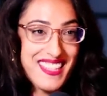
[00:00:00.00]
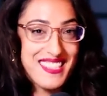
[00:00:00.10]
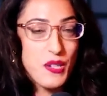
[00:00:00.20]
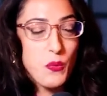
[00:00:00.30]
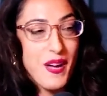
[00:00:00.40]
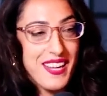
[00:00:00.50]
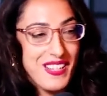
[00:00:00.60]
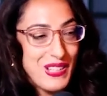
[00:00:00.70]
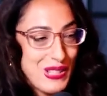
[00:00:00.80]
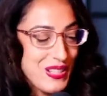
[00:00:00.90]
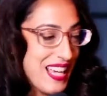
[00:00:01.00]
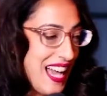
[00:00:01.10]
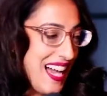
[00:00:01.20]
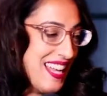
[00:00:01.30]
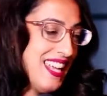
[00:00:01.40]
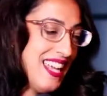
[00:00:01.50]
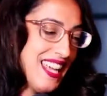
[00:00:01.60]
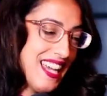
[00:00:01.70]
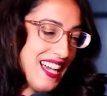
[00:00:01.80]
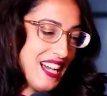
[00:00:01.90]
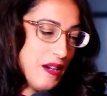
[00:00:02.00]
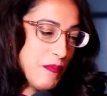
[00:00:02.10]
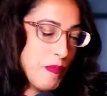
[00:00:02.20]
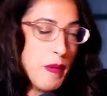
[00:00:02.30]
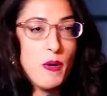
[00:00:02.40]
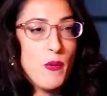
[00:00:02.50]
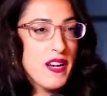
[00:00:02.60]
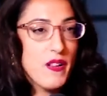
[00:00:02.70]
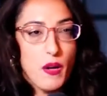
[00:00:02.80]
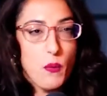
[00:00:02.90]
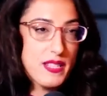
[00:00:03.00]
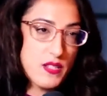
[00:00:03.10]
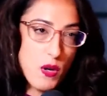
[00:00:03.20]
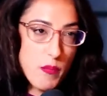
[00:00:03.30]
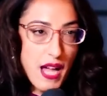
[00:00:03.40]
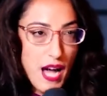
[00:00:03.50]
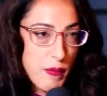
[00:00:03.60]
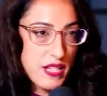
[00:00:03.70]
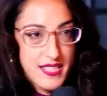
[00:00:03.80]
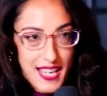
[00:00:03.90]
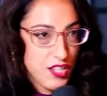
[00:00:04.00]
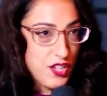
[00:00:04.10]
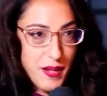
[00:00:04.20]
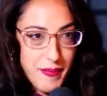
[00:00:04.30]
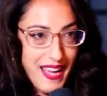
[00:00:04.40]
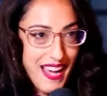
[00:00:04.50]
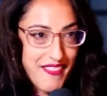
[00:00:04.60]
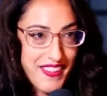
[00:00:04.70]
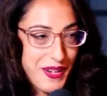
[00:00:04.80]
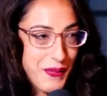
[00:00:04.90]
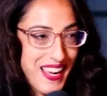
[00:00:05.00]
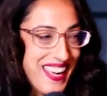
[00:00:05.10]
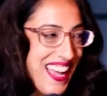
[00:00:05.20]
And so when you look at people want to know, like, what's normal? How much sex should I be having? Right.